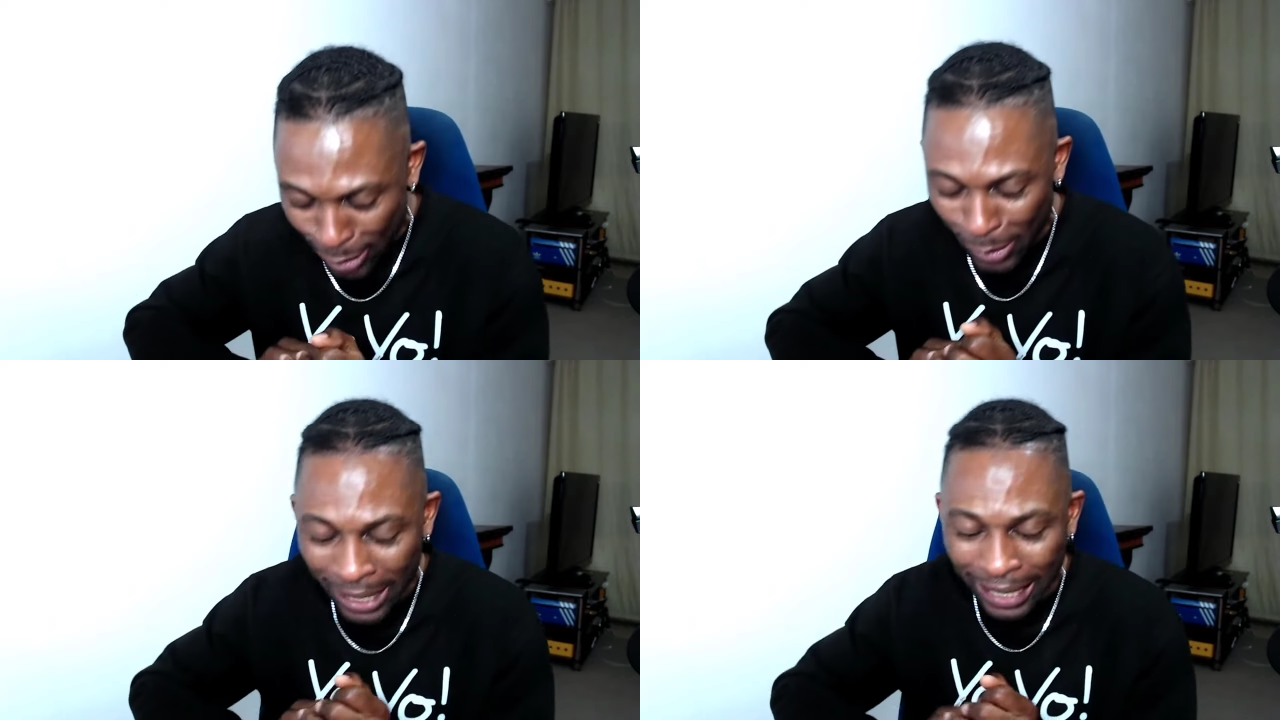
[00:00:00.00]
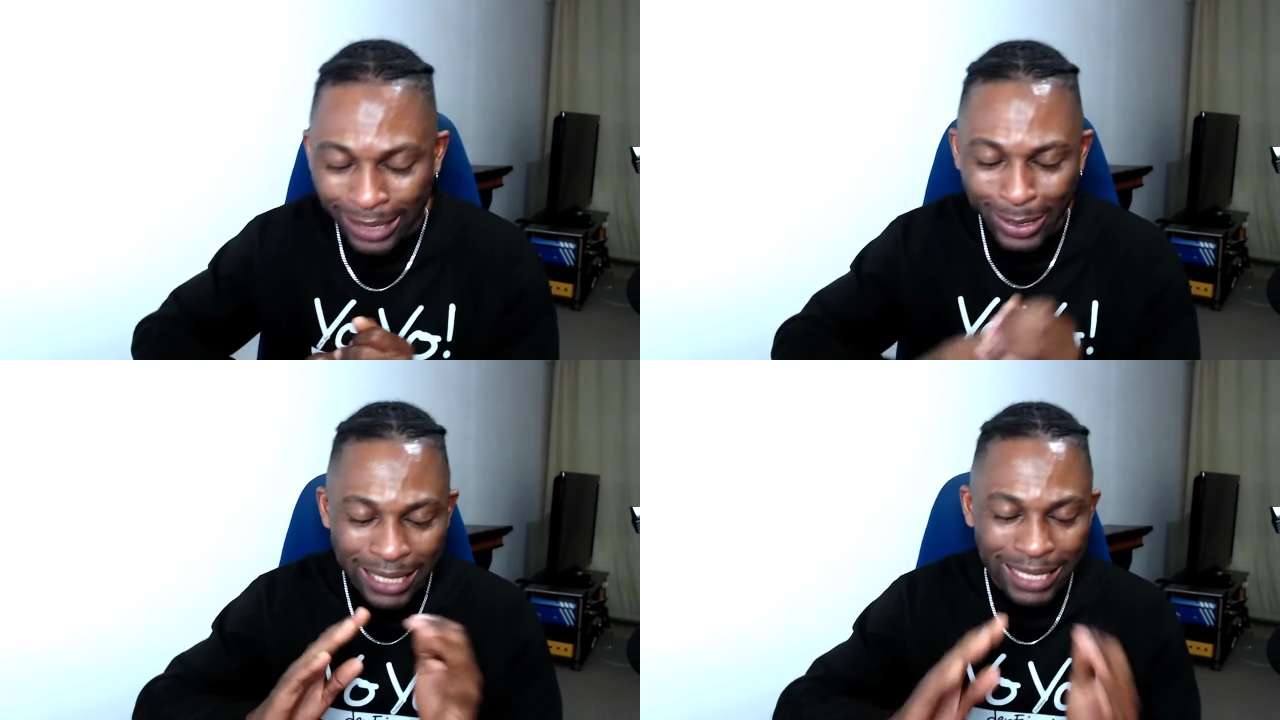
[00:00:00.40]
Alright,
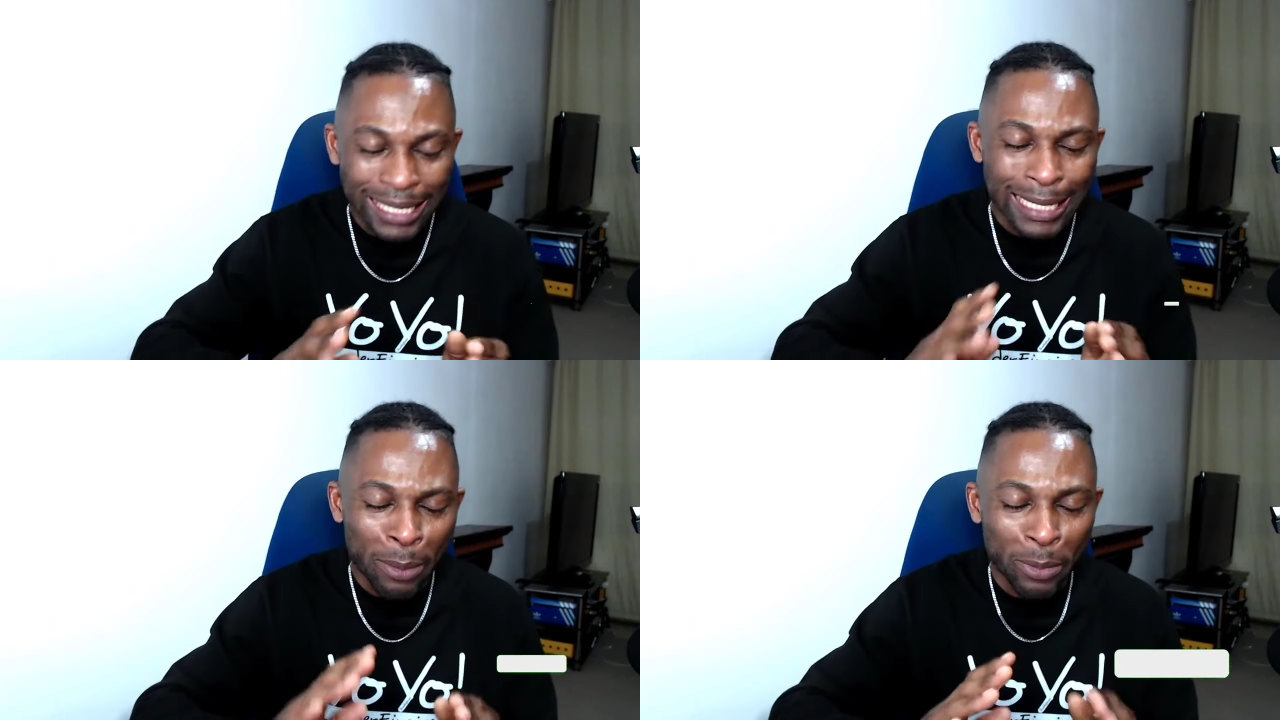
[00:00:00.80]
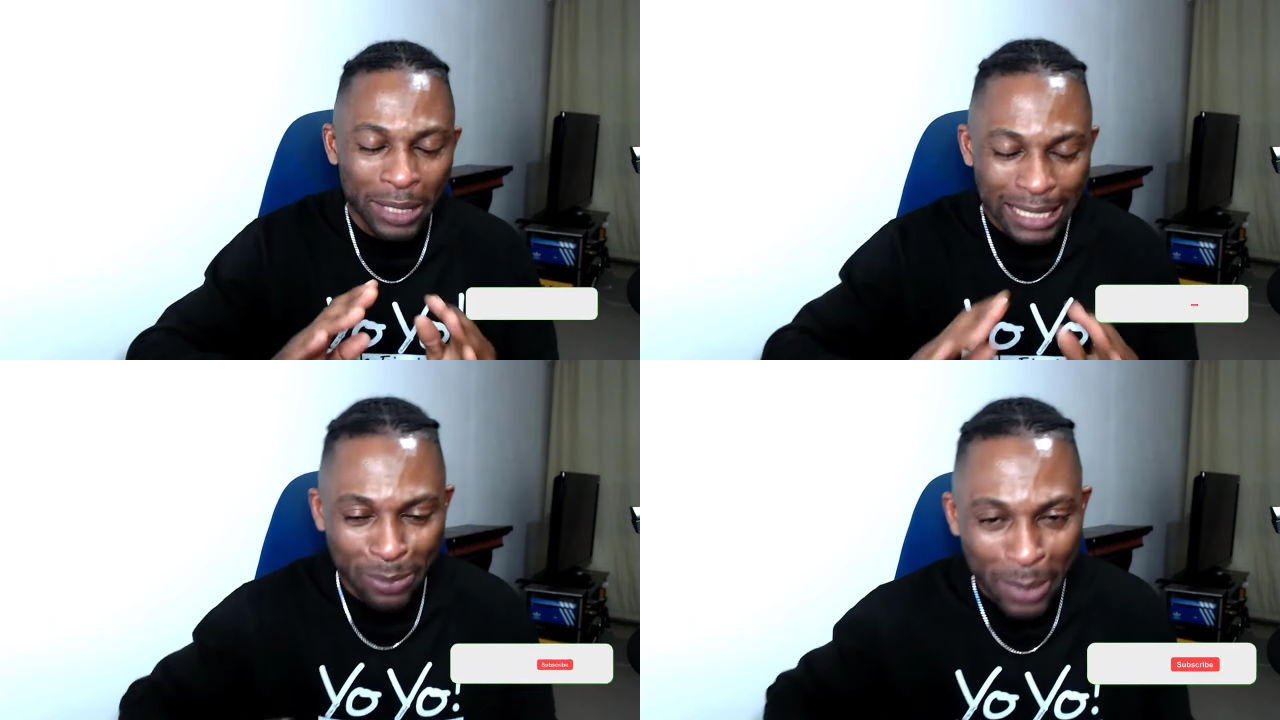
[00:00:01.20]
you can see I'm
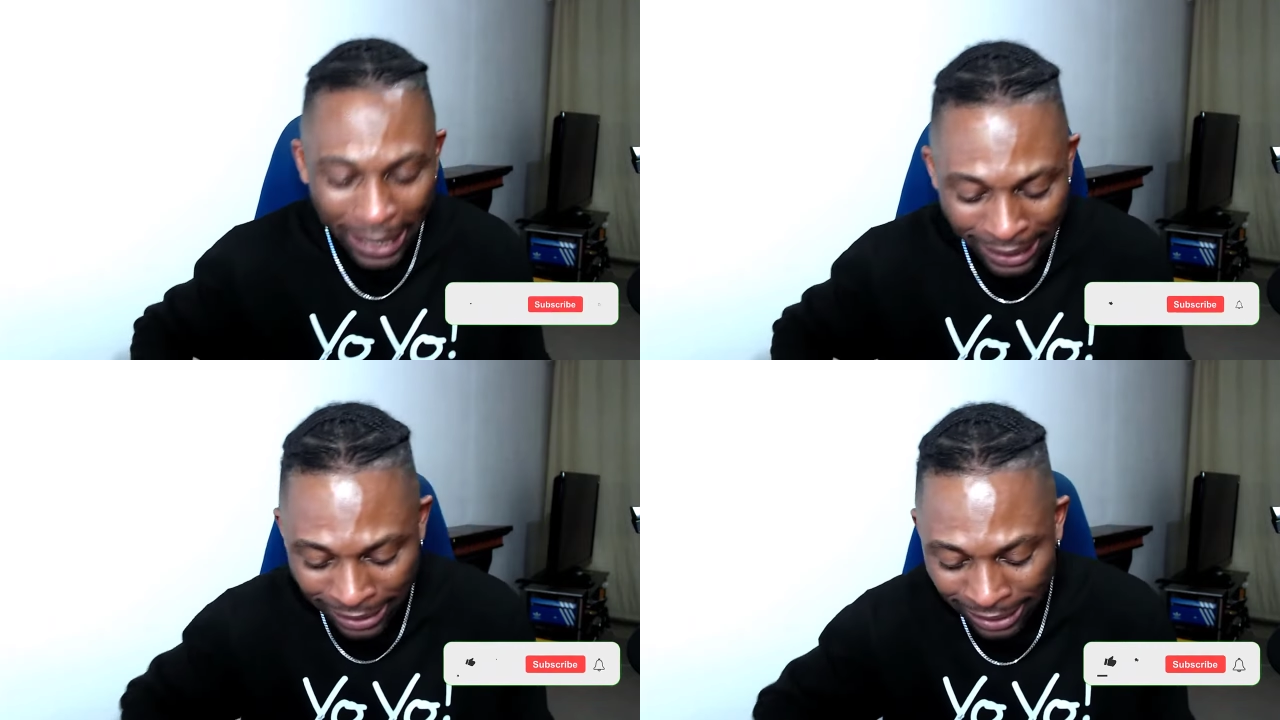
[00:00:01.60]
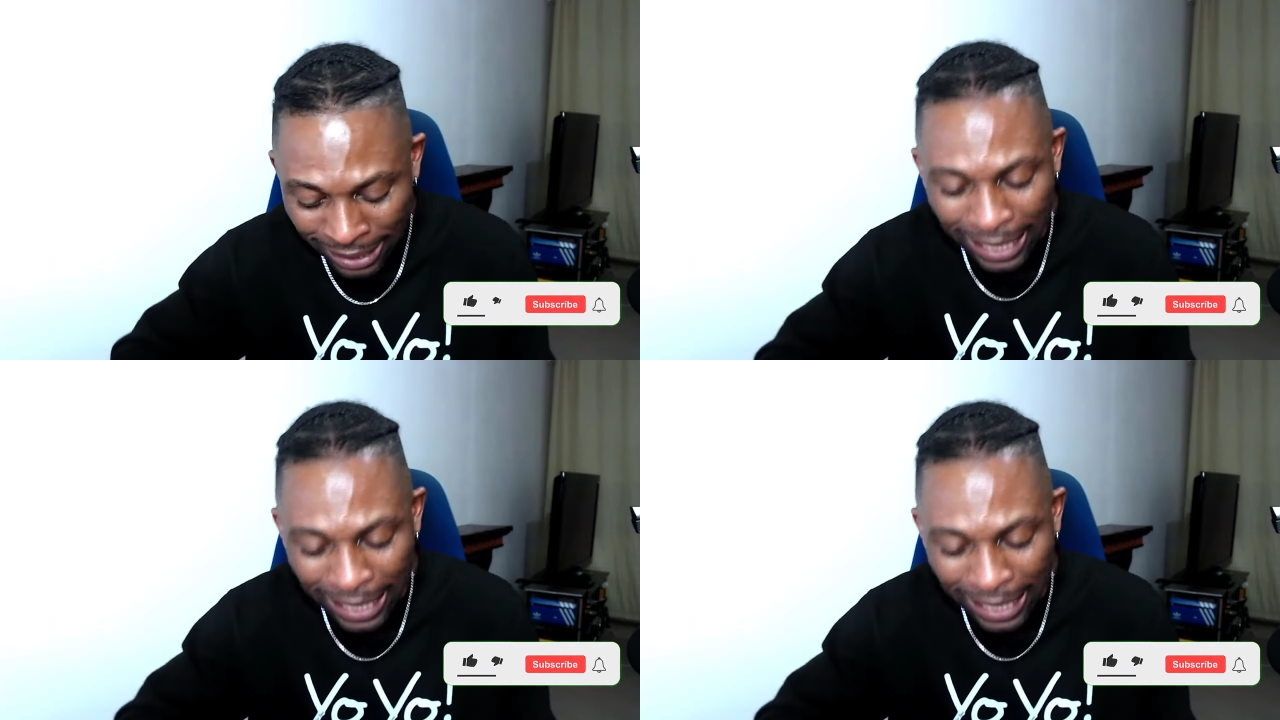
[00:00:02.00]
already smiling